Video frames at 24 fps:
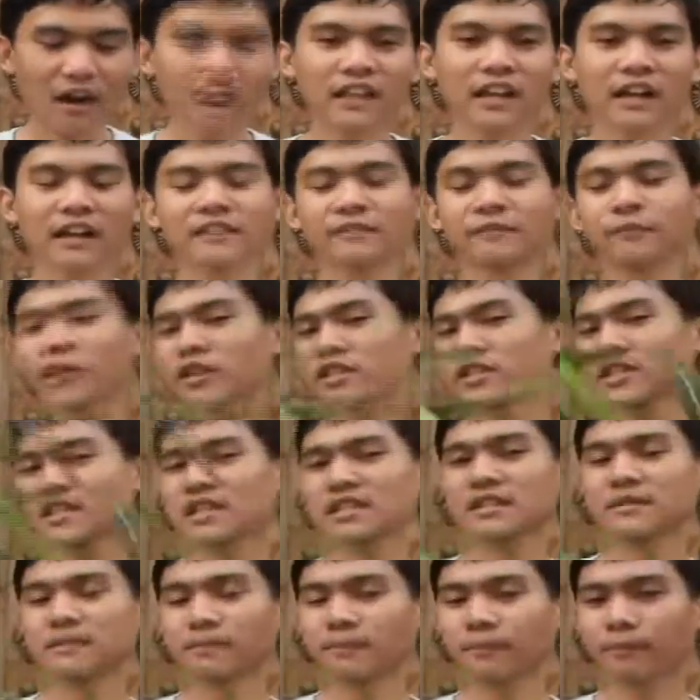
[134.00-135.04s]
The
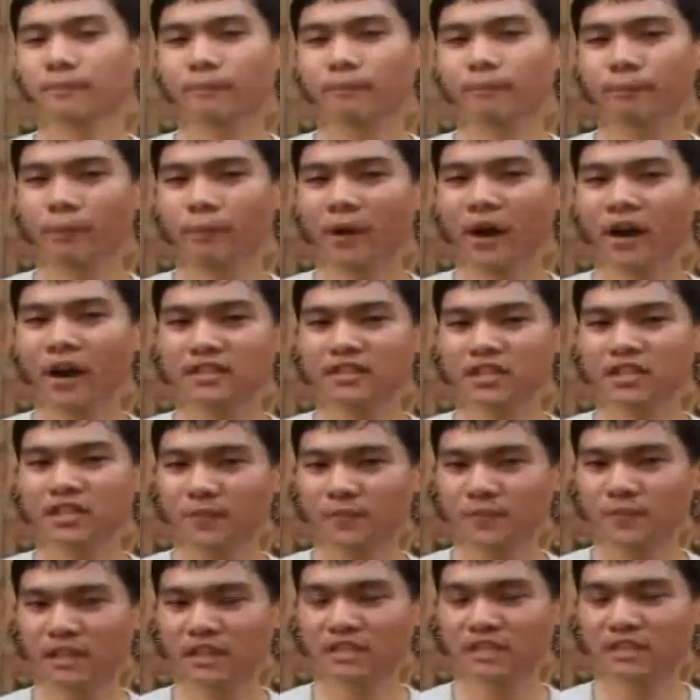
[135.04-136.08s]
poisonous parts
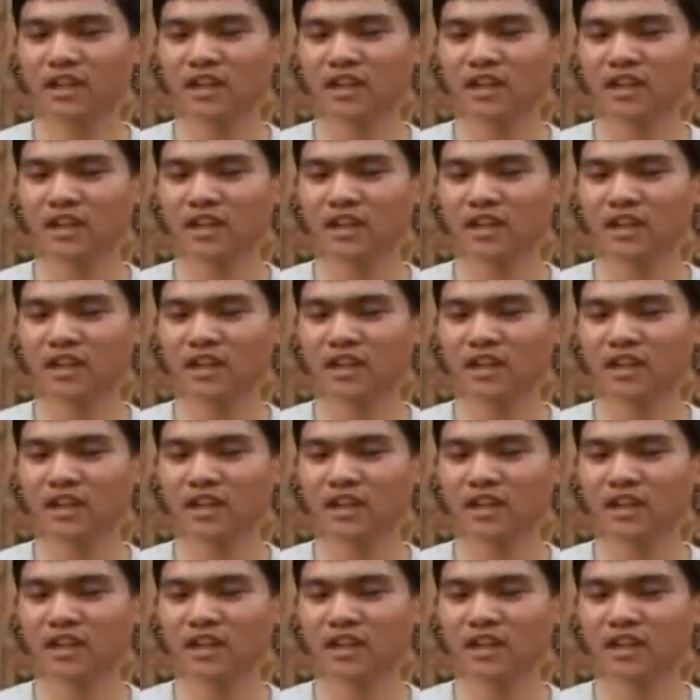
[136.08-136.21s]
of these